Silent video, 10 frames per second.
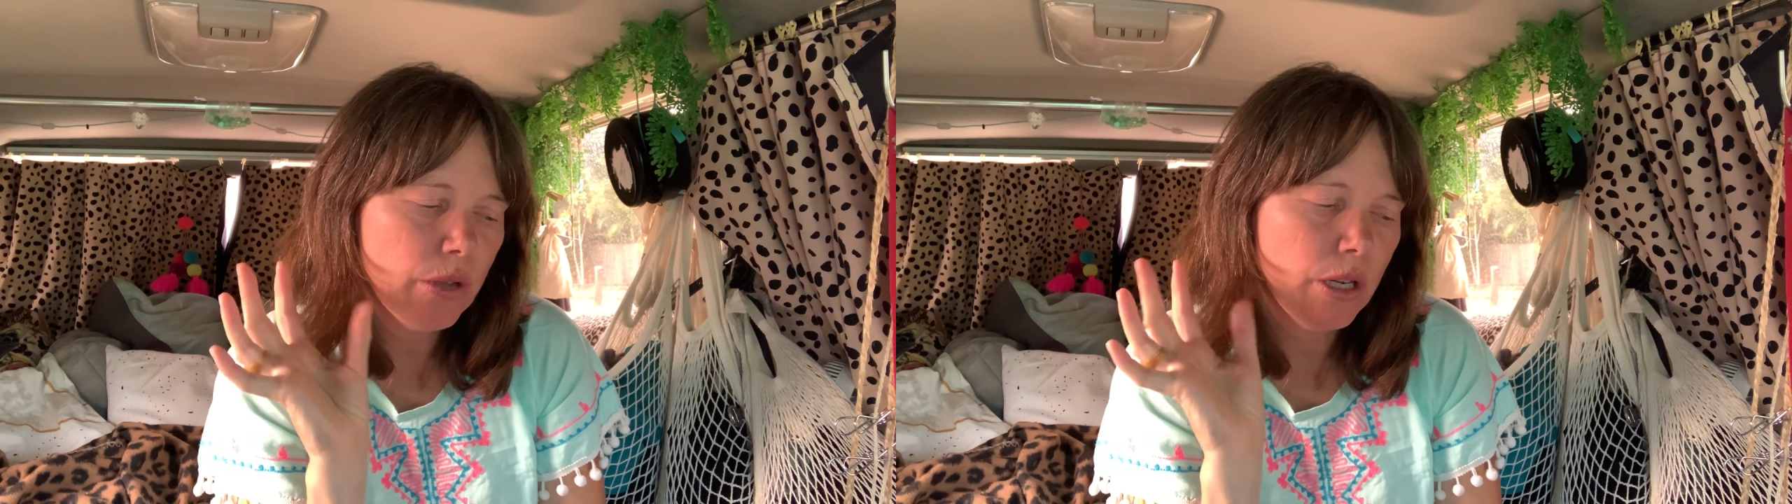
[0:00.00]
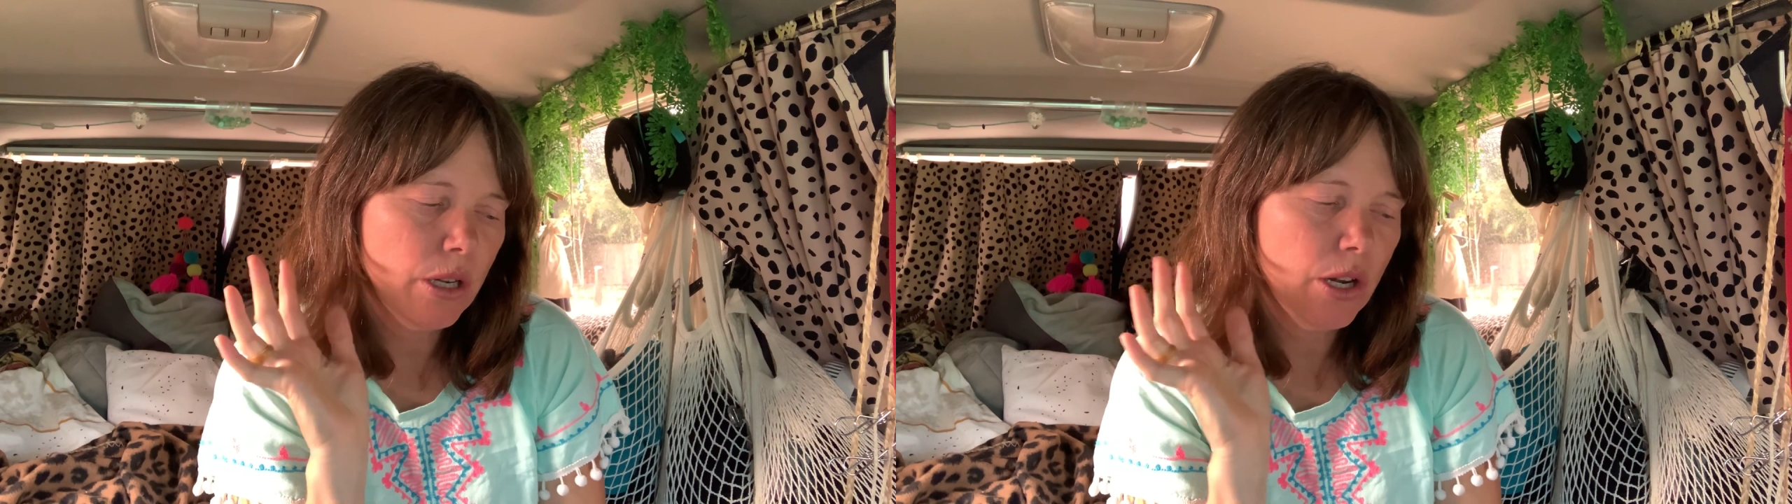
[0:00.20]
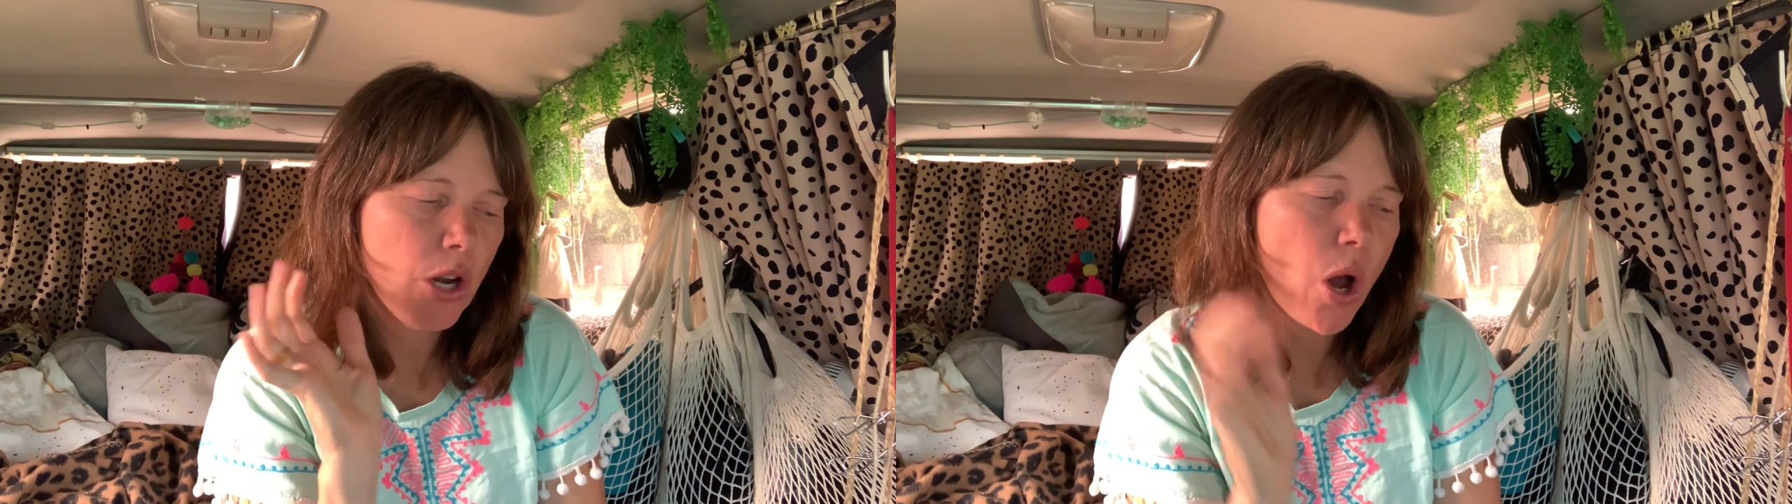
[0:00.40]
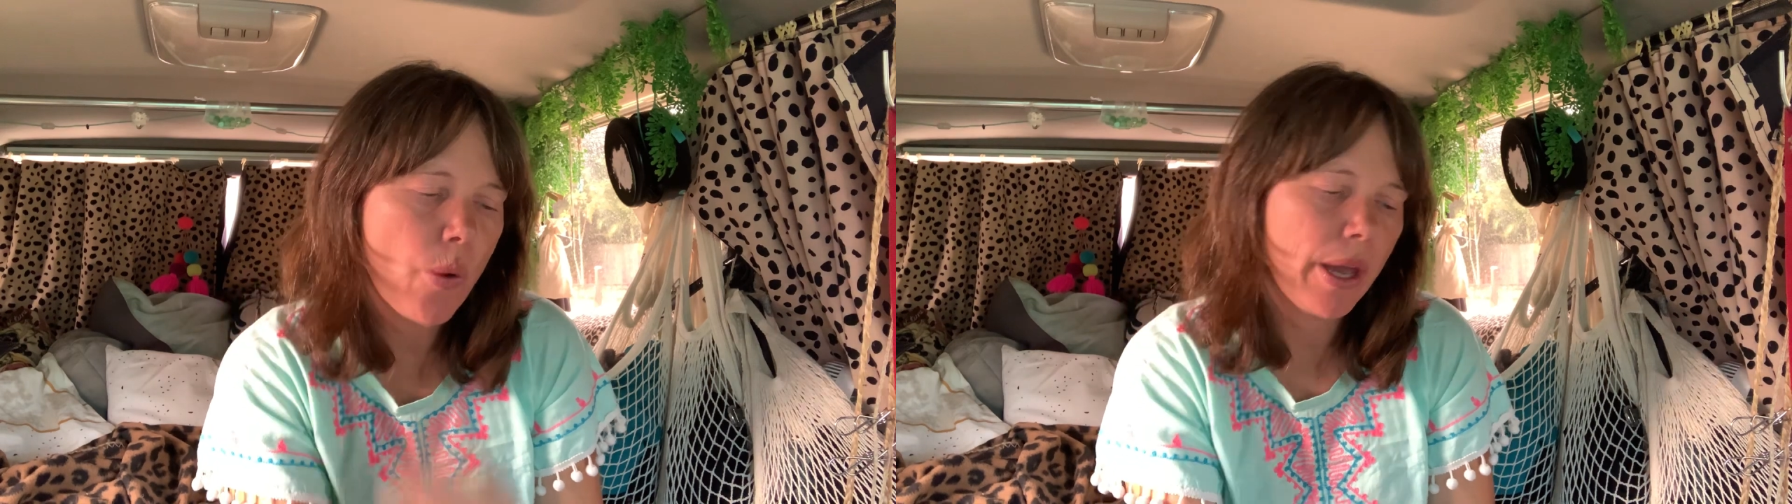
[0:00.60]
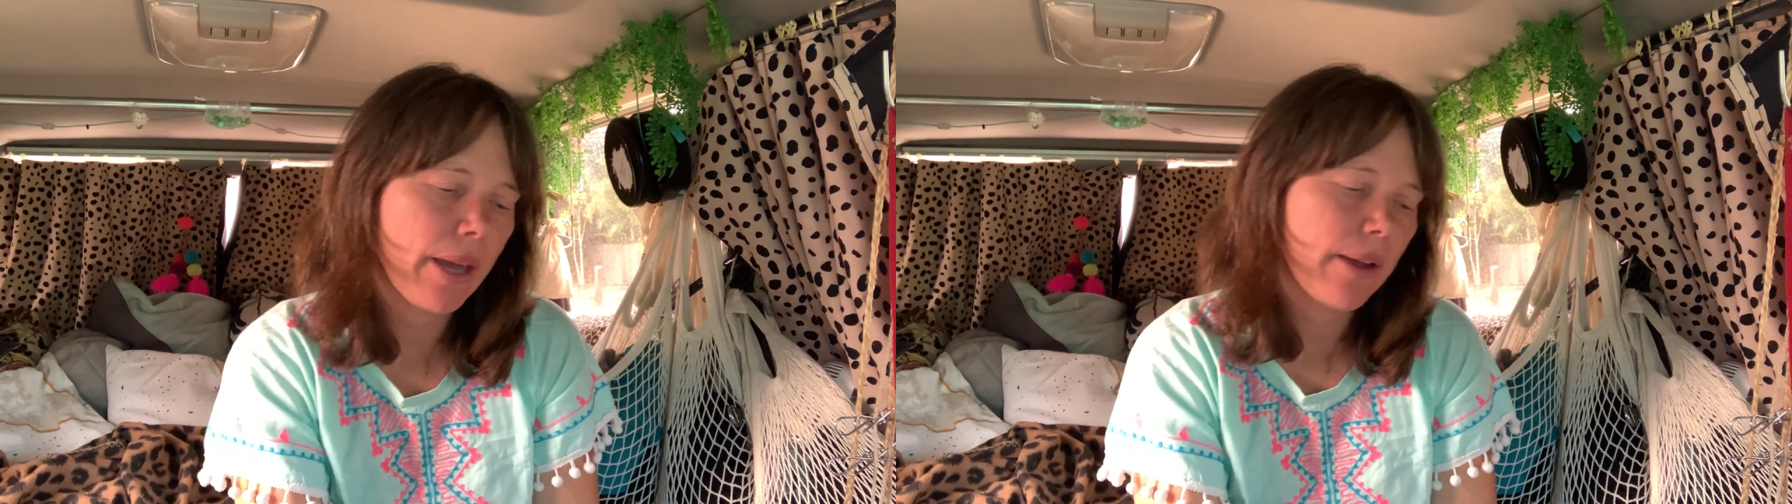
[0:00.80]
and
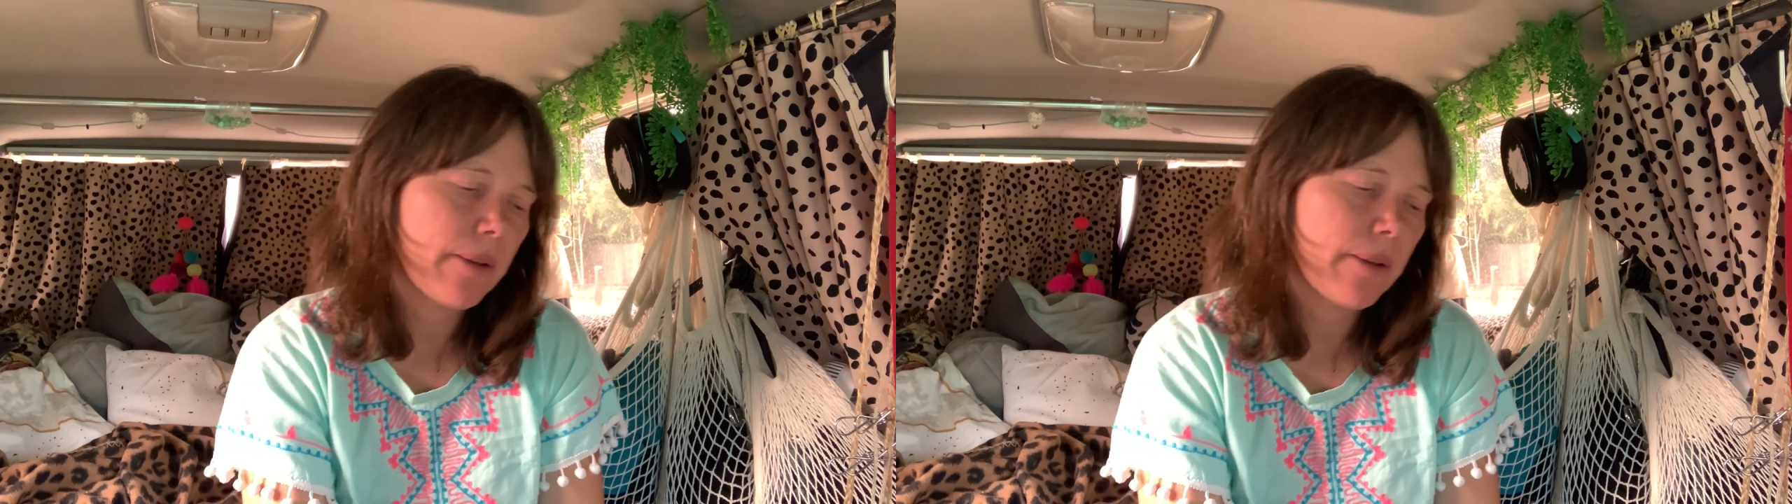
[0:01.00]
knowing.